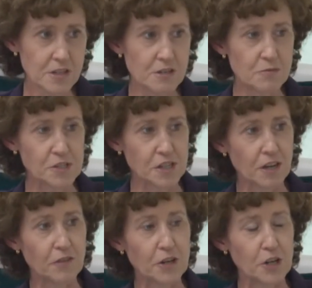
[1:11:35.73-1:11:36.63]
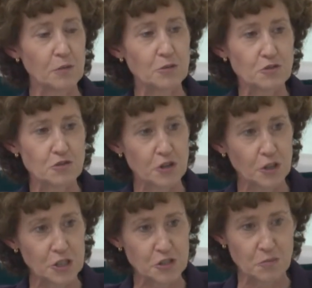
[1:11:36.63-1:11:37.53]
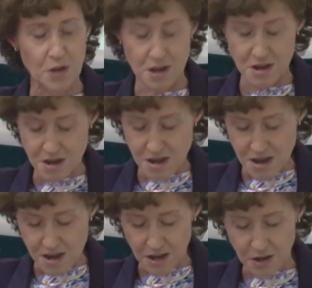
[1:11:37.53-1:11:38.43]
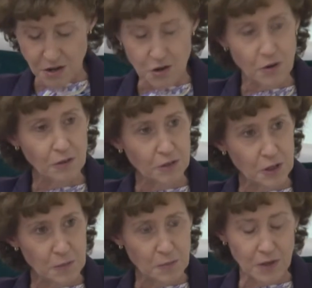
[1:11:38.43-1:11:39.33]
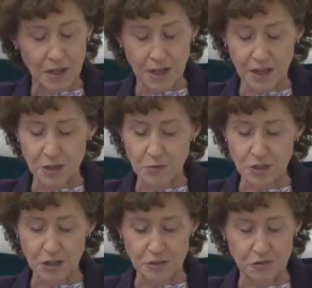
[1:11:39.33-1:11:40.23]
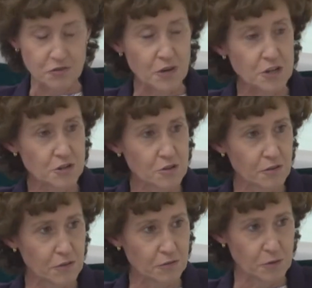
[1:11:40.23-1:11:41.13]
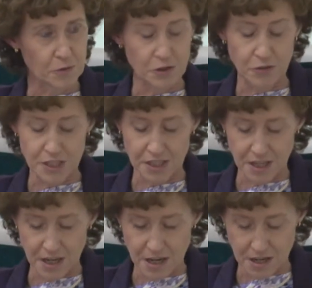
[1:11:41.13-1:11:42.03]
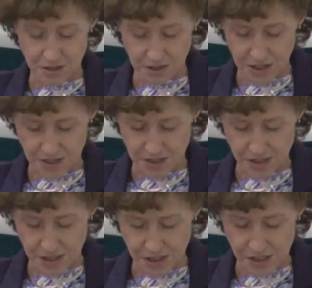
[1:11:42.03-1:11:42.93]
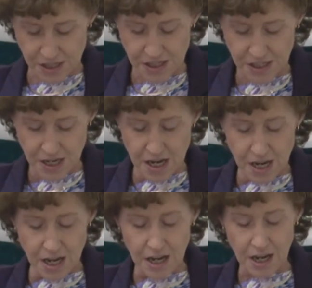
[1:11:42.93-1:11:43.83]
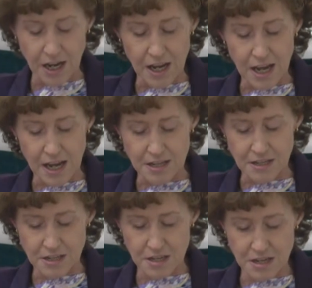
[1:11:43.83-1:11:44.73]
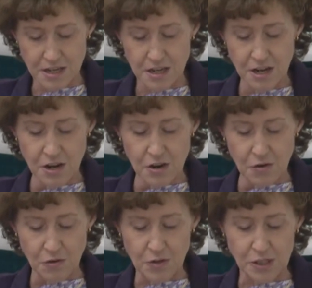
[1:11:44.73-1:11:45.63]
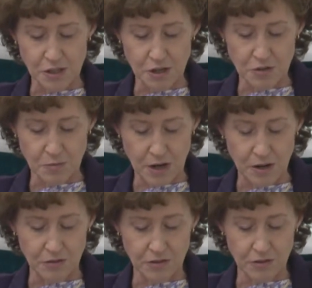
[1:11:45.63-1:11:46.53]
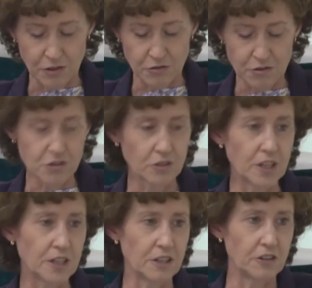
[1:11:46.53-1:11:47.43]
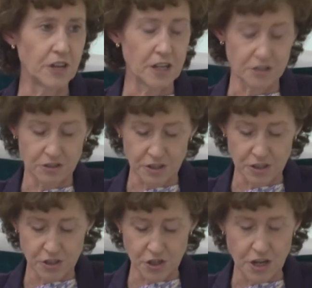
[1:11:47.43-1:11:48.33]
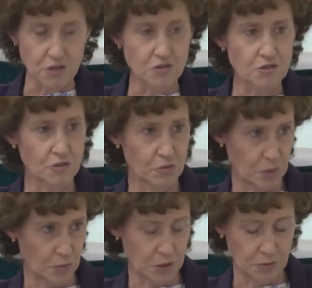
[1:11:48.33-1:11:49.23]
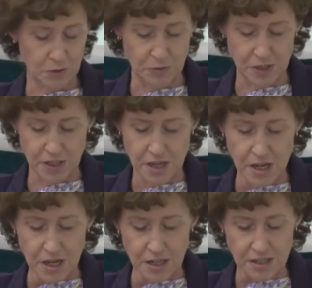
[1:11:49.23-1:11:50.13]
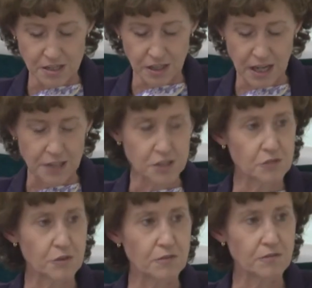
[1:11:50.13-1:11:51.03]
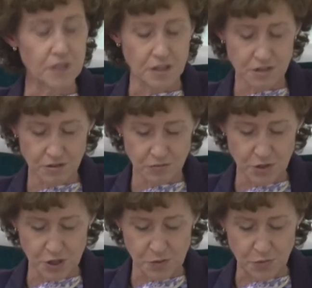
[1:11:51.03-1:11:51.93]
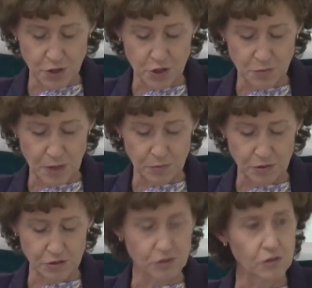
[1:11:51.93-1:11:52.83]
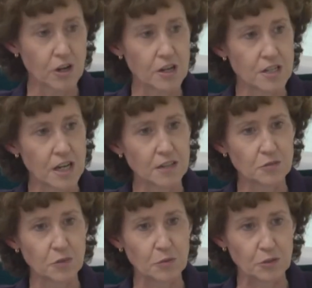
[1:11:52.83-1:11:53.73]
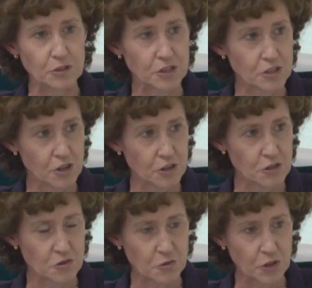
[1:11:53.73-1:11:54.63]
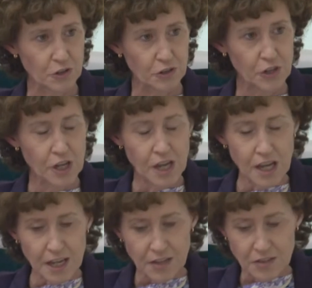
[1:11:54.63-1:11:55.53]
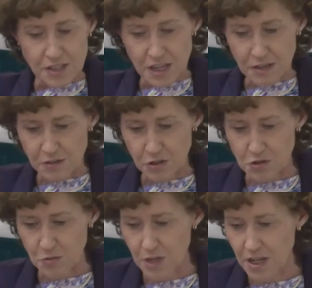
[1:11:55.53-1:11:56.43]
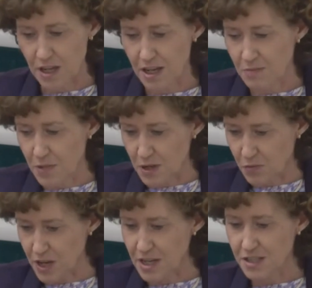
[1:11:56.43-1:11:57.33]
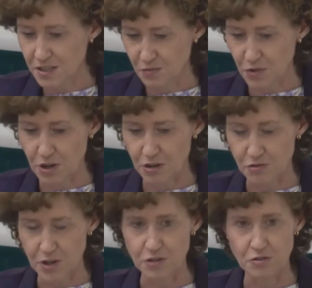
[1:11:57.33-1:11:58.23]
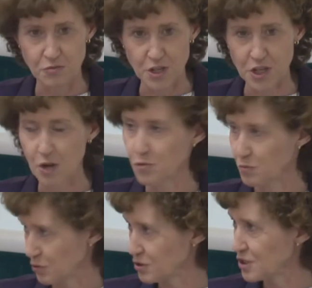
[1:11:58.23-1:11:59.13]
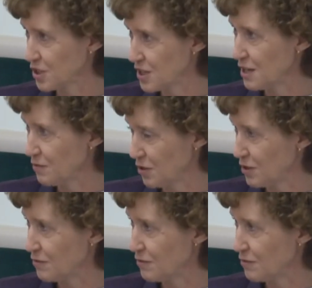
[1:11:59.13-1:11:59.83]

He was a very accomplished journalist. You may know of him. He was also the director of the former USIA in the 1960s. And he always talked about the crucial link in international exchange or in public diplomacy is the last 3 feet, which is bridged by personal contact, one person talking to another. In this day of social media, in many ways, we are trying to reach out more personally, even